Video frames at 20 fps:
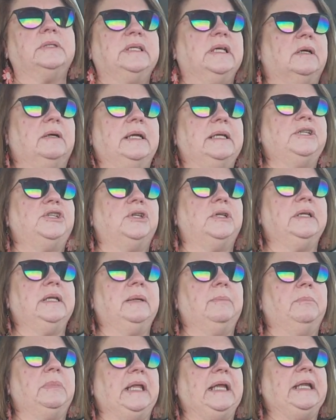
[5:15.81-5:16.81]
so I shouldn't
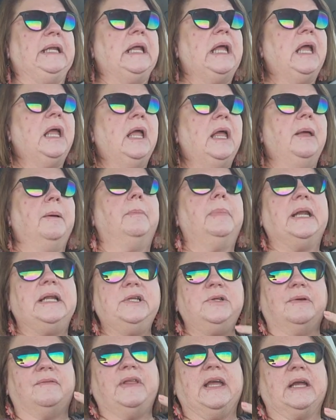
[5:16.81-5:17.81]
complain. But I
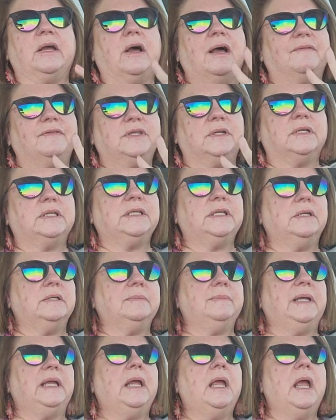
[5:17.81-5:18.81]
do have that cough, so
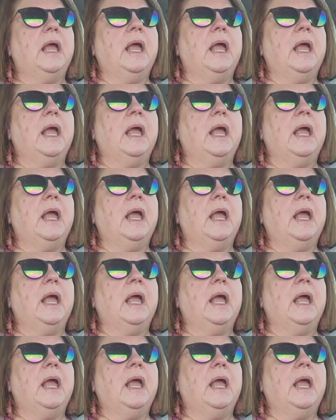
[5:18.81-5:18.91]
excuse me.